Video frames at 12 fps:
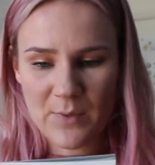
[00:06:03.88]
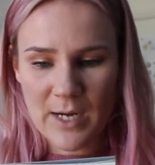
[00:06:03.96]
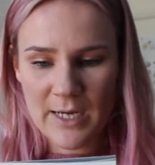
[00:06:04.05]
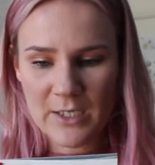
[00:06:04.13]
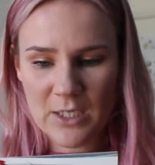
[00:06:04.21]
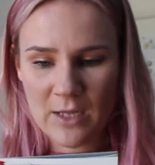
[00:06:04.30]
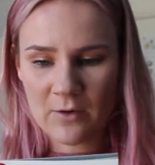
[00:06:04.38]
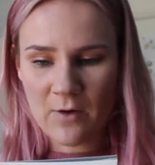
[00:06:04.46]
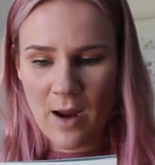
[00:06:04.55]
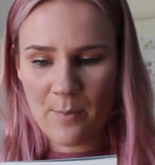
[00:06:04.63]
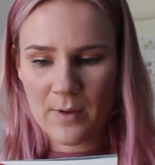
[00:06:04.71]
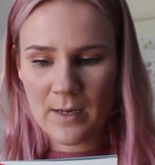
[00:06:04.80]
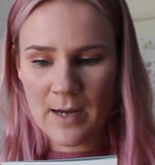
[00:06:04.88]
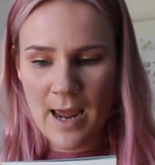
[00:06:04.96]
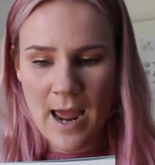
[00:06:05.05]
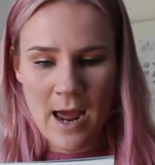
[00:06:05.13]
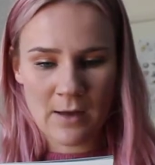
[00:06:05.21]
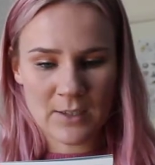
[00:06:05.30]
bring each other up in a
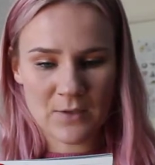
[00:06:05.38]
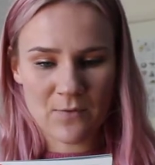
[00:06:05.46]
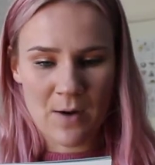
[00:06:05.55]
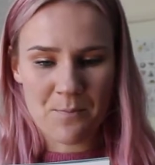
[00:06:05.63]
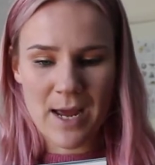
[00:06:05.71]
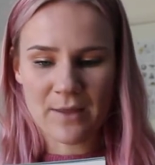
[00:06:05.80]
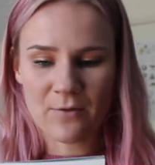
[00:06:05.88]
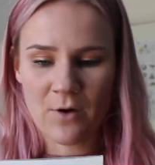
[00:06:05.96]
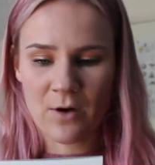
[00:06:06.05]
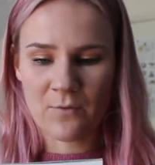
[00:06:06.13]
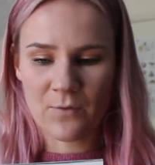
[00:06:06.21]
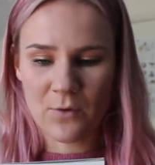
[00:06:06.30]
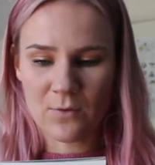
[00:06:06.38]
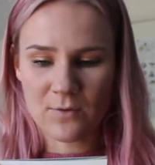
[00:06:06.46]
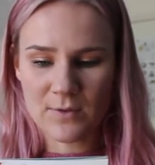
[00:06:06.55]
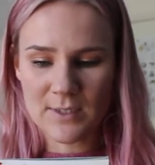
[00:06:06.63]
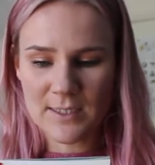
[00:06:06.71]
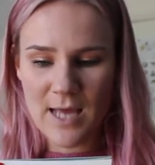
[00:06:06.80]
house run by their own
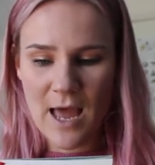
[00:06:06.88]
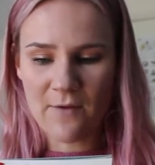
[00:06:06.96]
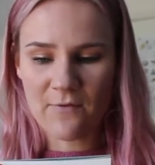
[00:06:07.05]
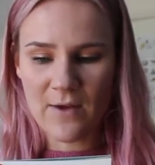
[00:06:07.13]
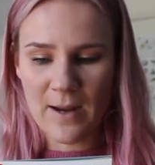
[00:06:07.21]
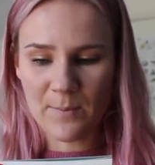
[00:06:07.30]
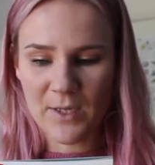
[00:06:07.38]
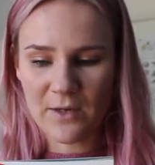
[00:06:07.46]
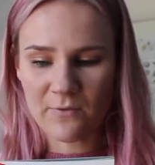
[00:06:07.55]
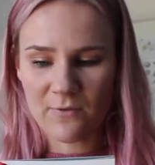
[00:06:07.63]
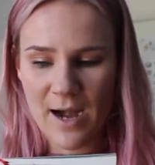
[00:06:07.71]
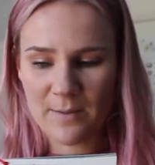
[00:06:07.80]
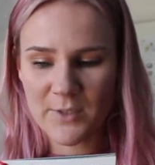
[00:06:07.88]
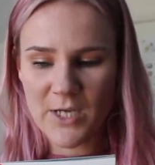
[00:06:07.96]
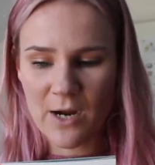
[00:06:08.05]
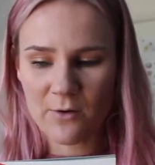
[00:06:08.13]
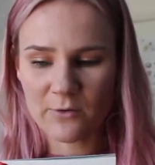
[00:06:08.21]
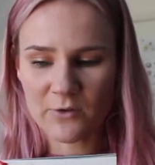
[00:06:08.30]
rules. A family of
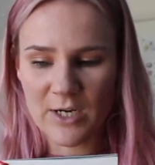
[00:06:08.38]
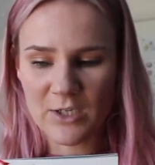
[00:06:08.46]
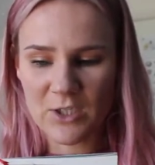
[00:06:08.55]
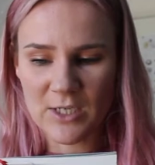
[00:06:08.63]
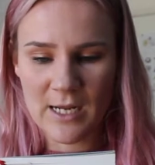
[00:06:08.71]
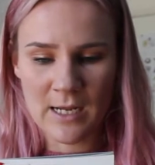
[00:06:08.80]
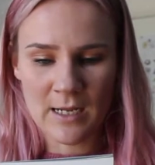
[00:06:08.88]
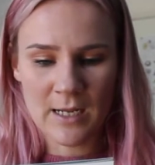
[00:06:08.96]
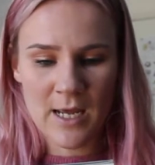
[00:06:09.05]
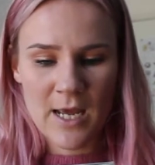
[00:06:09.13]
ramshackle tragedy.